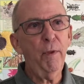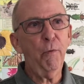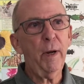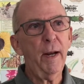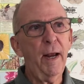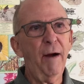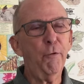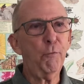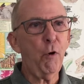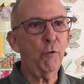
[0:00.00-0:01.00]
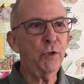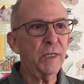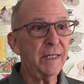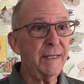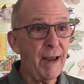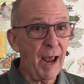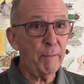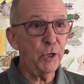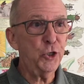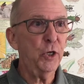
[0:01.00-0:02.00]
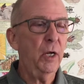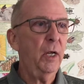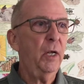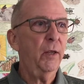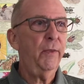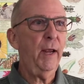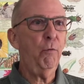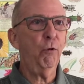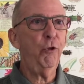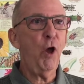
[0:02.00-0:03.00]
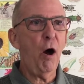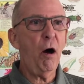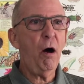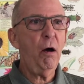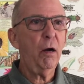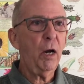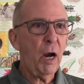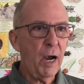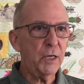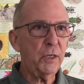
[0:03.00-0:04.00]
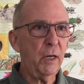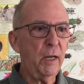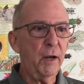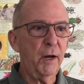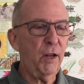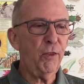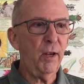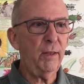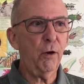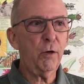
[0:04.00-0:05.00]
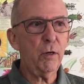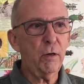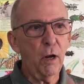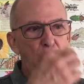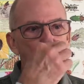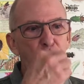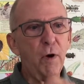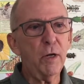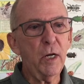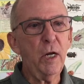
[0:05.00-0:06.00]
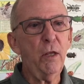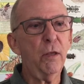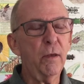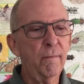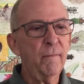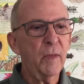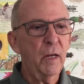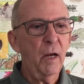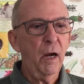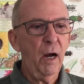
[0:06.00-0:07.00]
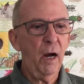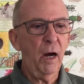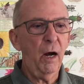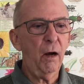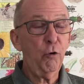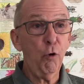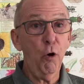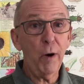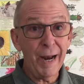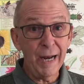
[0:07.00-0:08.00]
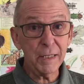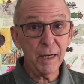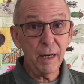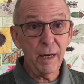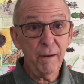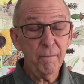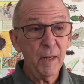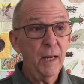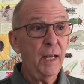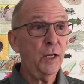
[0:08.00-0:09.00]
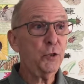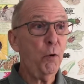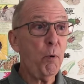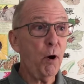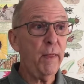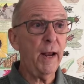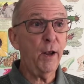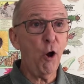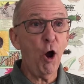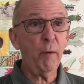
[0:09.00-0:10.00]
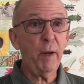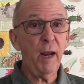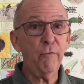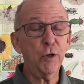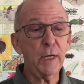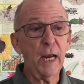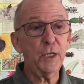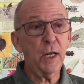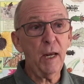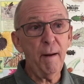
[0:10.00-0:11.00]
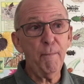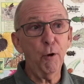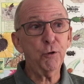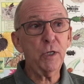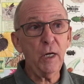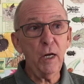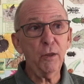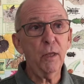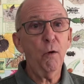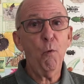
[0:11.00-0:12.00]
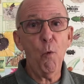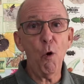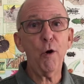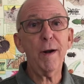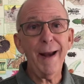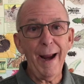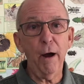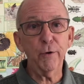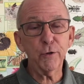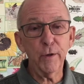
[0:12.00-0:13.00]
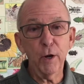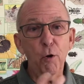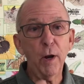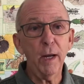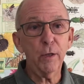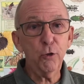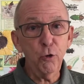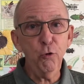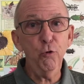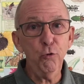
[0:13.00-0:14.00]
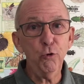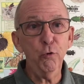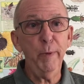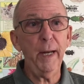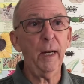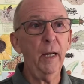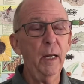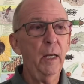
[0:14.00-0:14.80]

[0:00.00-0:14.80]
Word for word: that we can have with rodents is damage. They will gnaw constantly on anything. Their front teeth grow constantly. And so part of that gnawing behavior is actually to keep those teeth worn down so they don't get too big